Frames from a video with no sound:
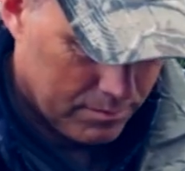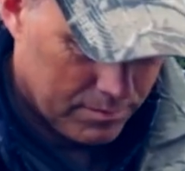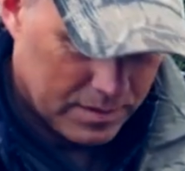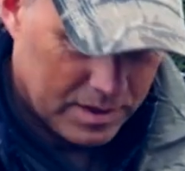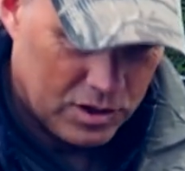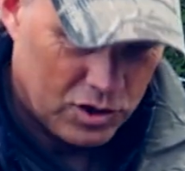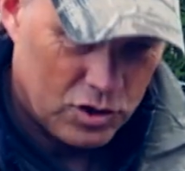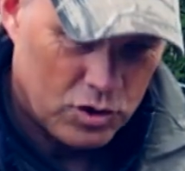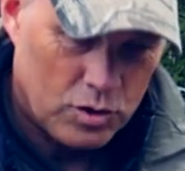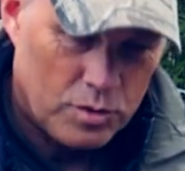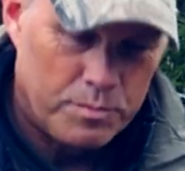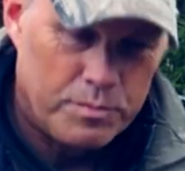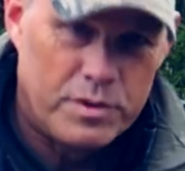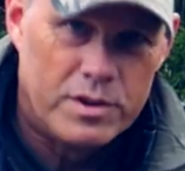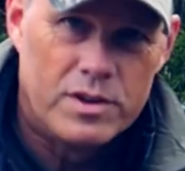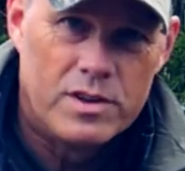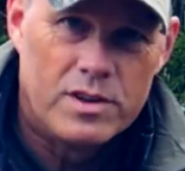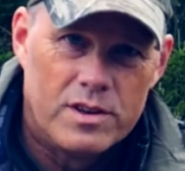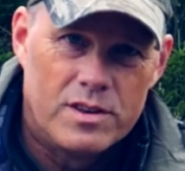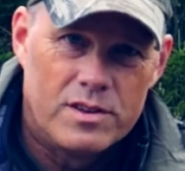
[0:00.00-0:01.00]
the tube
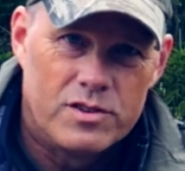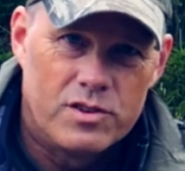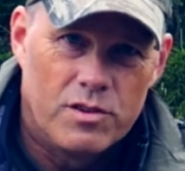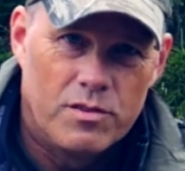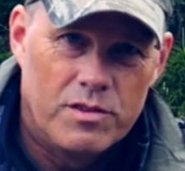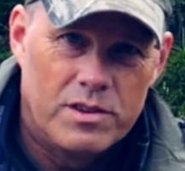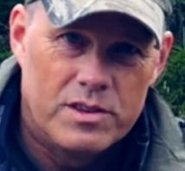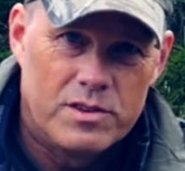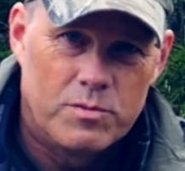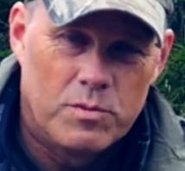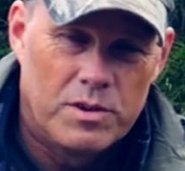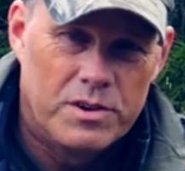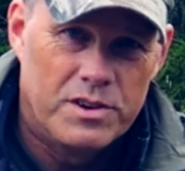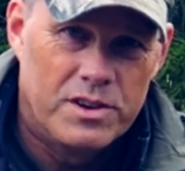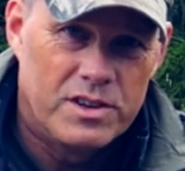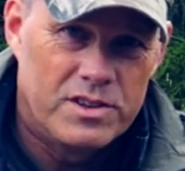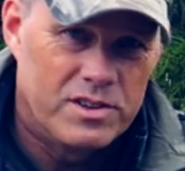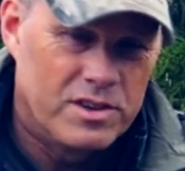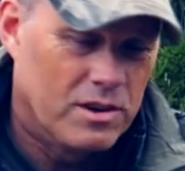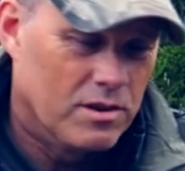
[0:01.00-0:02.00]
so this one
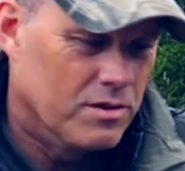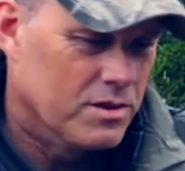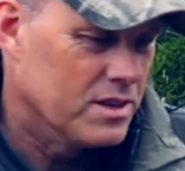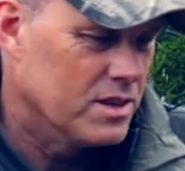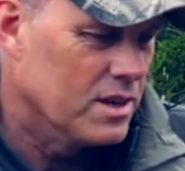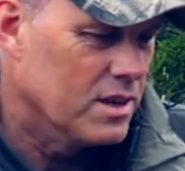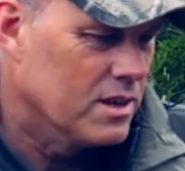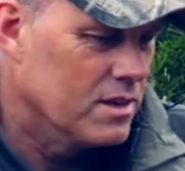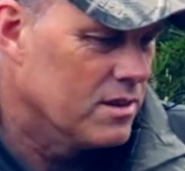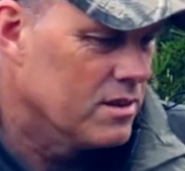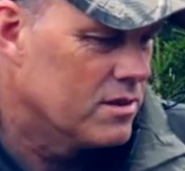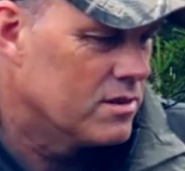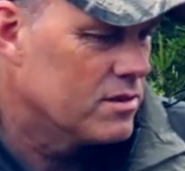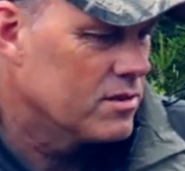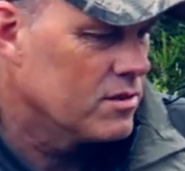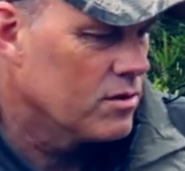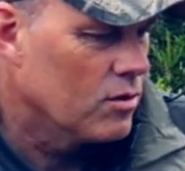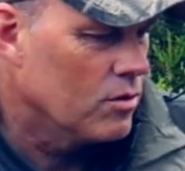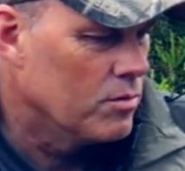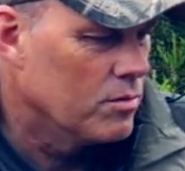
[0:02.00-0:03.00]
doesn't go.
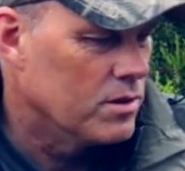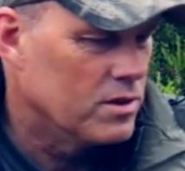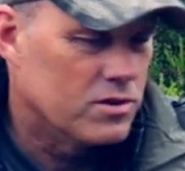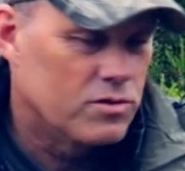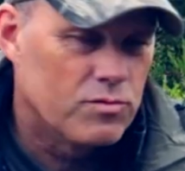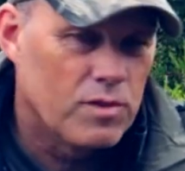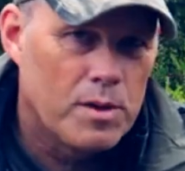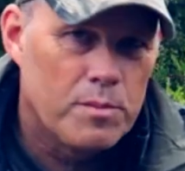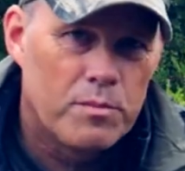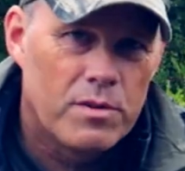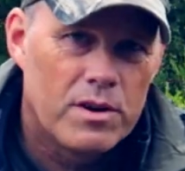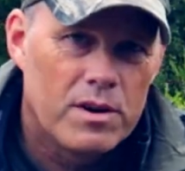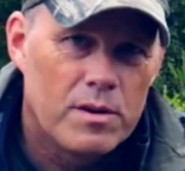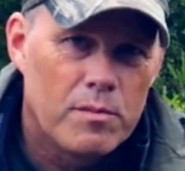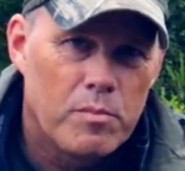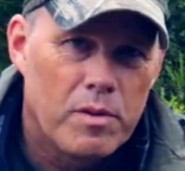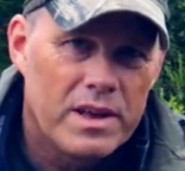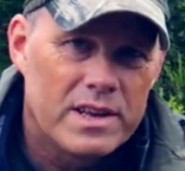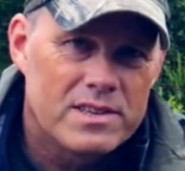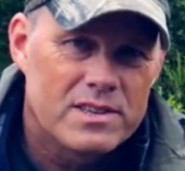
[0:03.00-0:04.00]
It's rubber
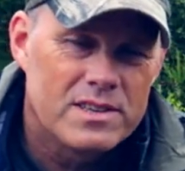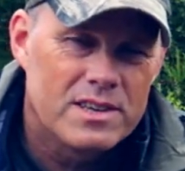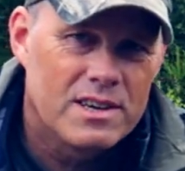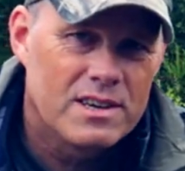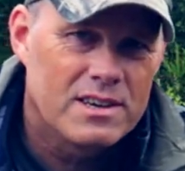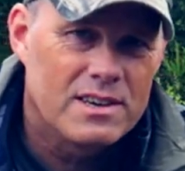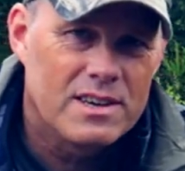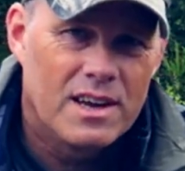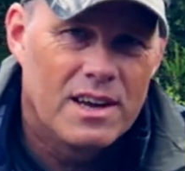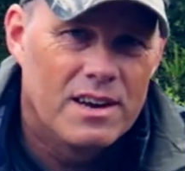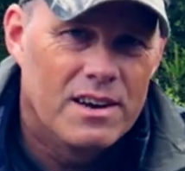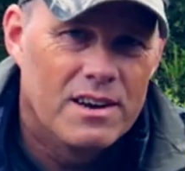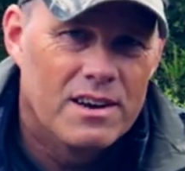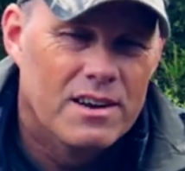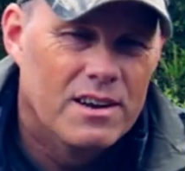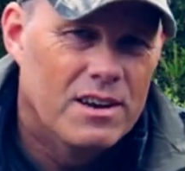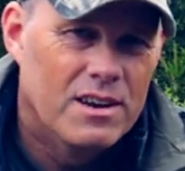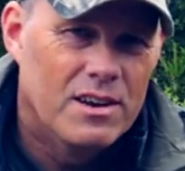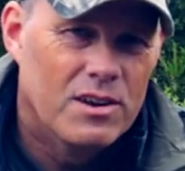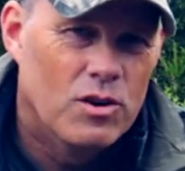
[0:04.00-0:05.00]
and plastic
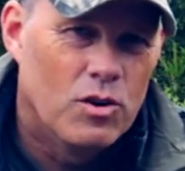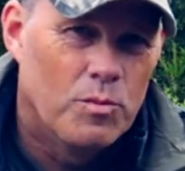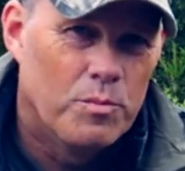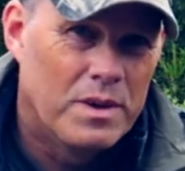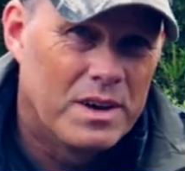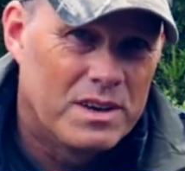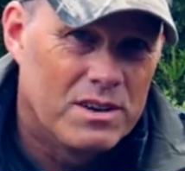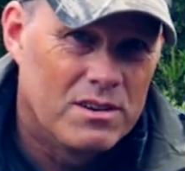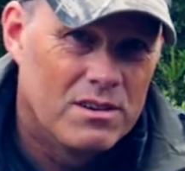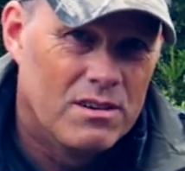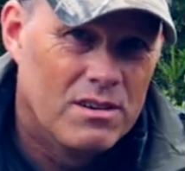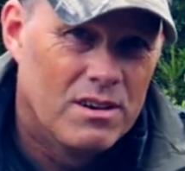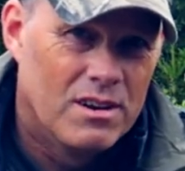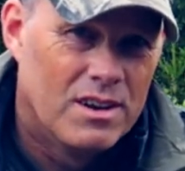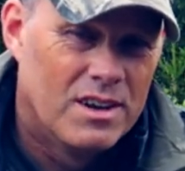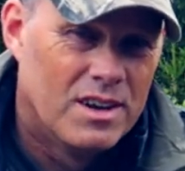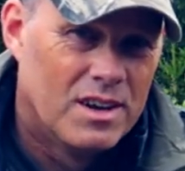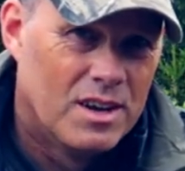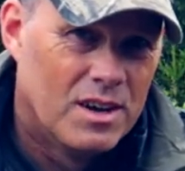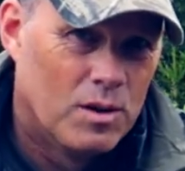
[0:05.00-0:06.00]
and no metal
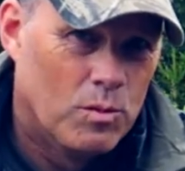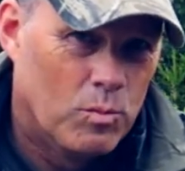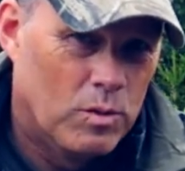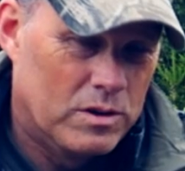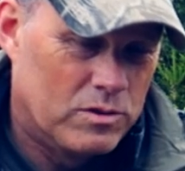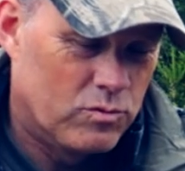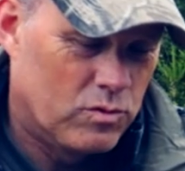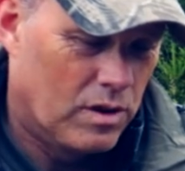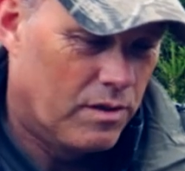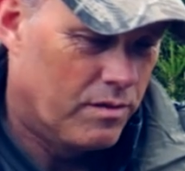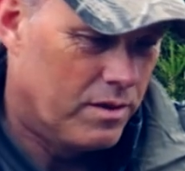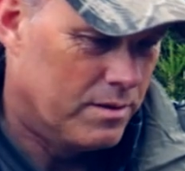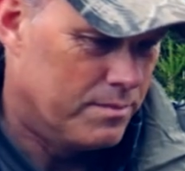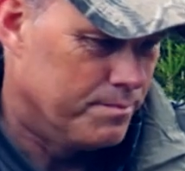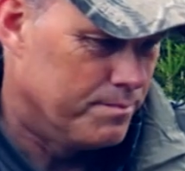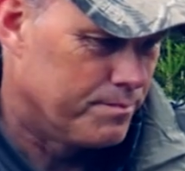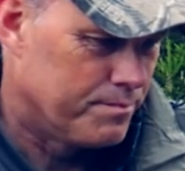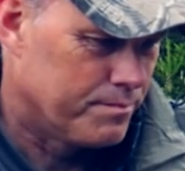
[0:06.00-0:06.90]
whatsoever.